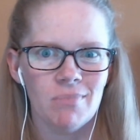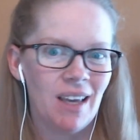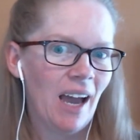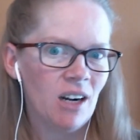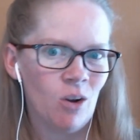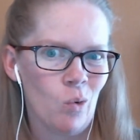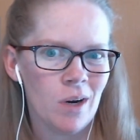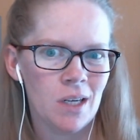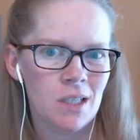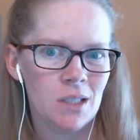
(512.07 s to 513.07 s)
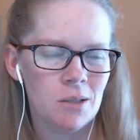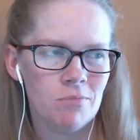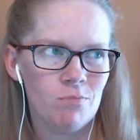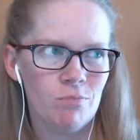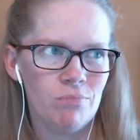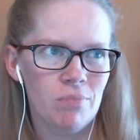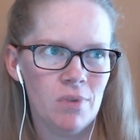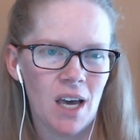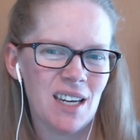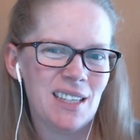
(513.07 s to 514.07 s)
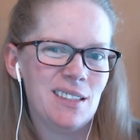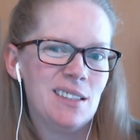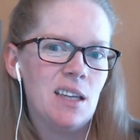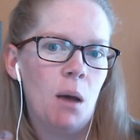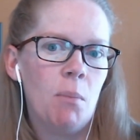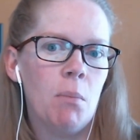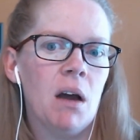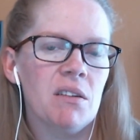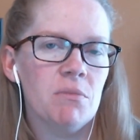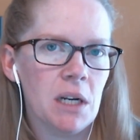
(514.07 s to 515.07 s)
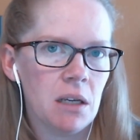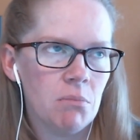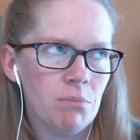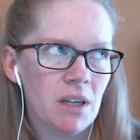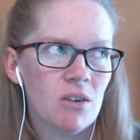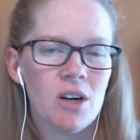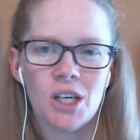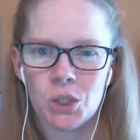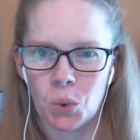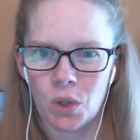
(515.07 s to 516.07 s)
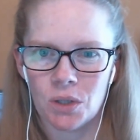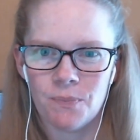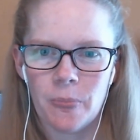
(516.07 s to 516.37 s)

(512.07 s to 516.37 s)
categories that need some amount of money, but you're not sure.